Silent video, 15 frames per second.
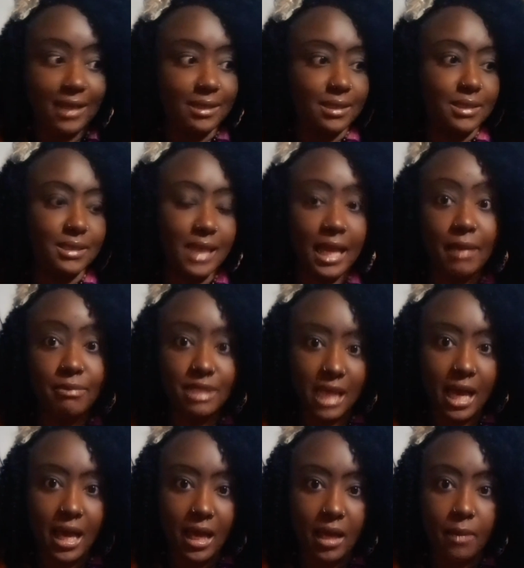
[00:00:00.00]
At the same
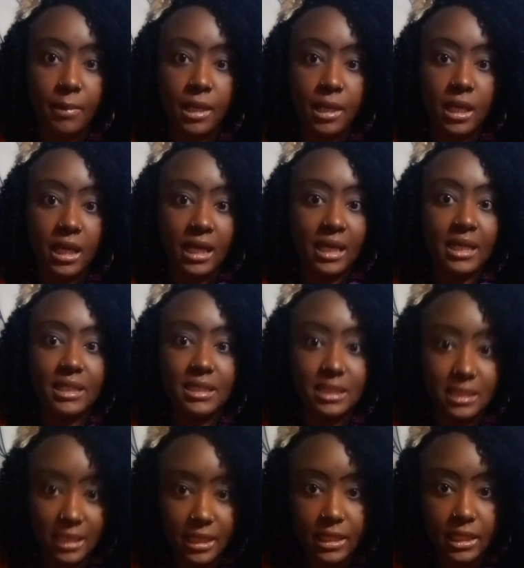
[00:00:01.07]
time, He's
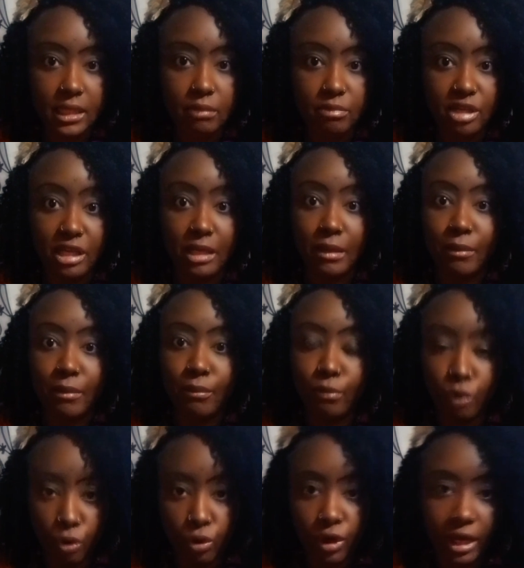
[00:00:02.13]
sending me
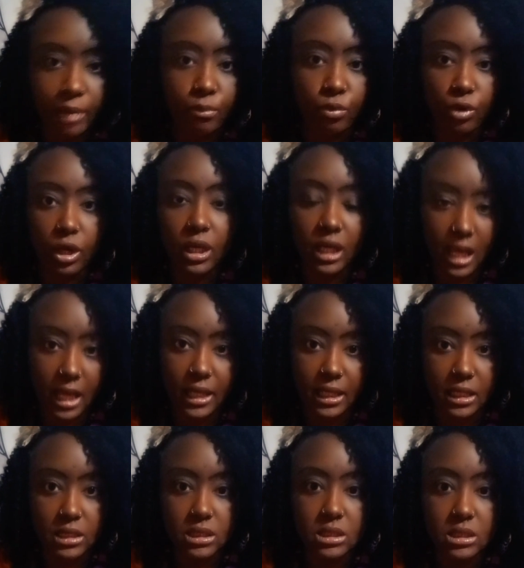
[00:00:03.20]
more and more
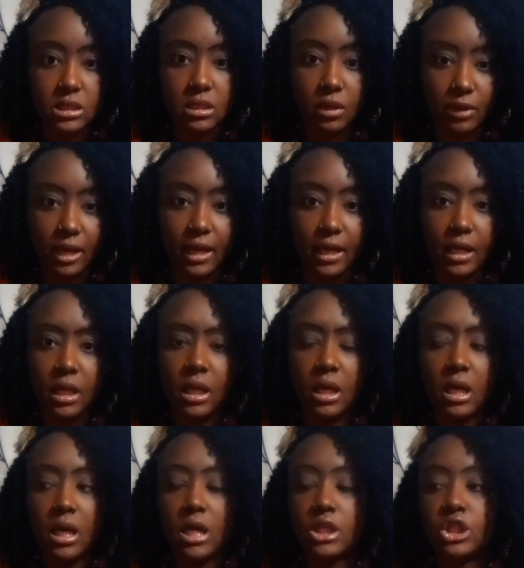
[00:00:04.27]
clients. Okay,
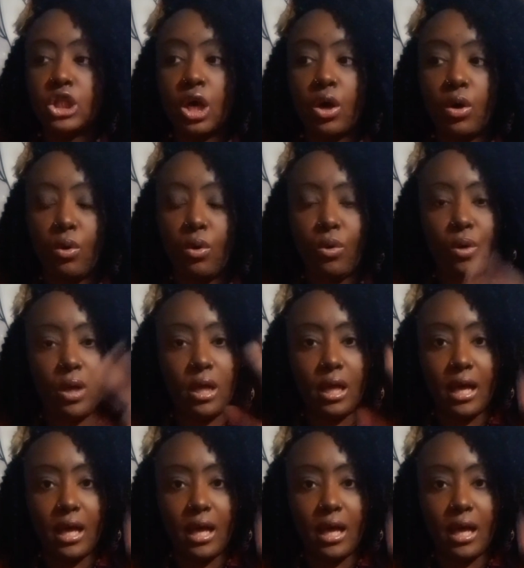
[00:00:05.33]
so